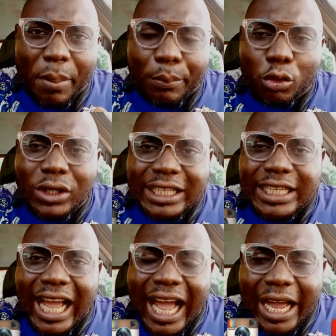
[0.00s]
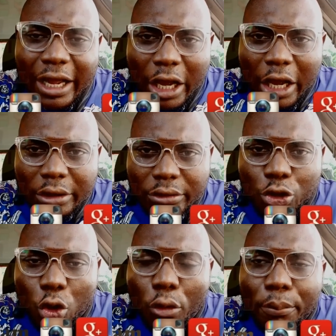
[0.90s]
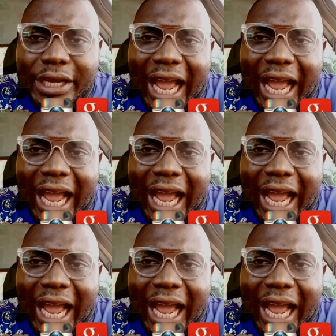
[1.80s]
of people that are, you know,